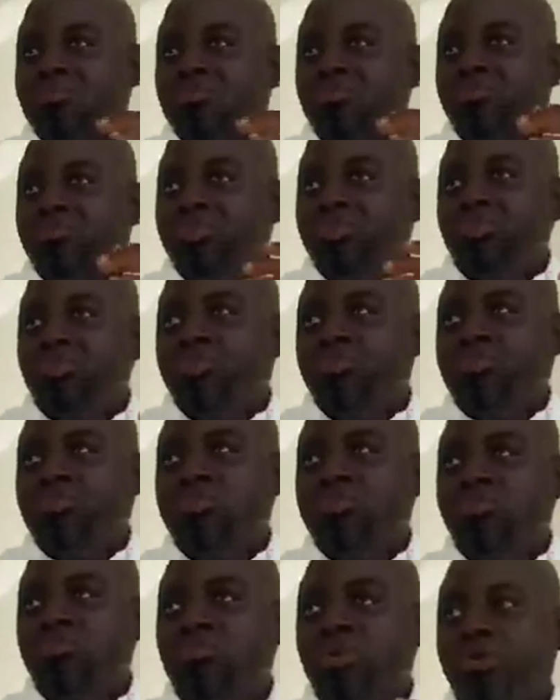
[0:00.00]

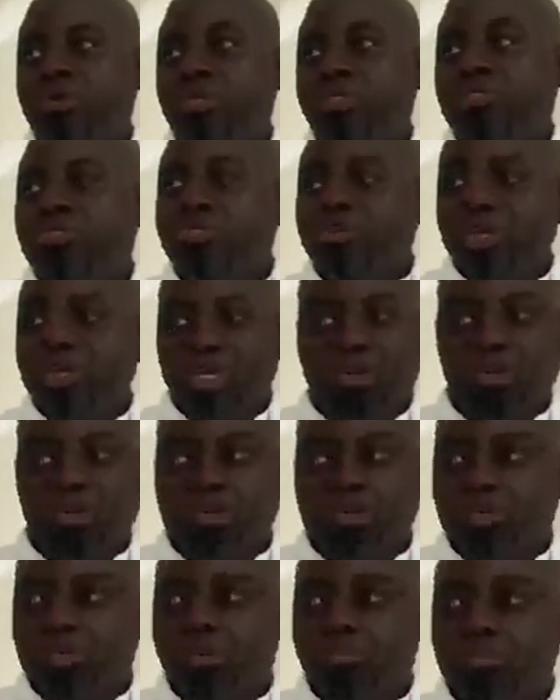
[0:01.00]
use the mortgage to get on
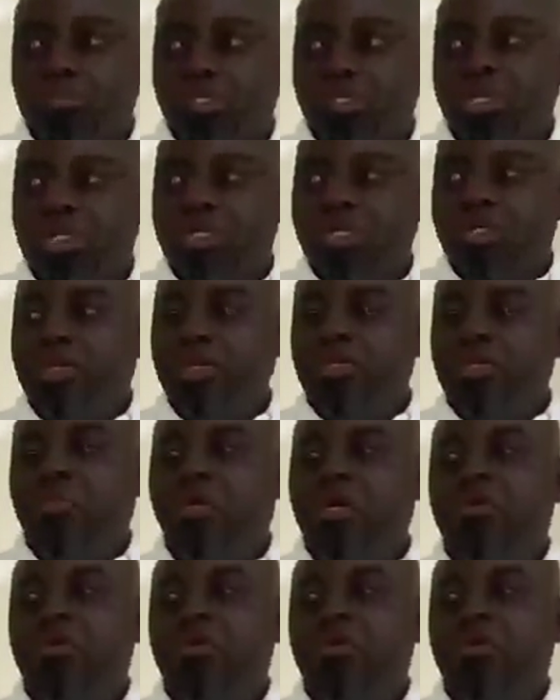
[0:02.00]
the property ladder. You don't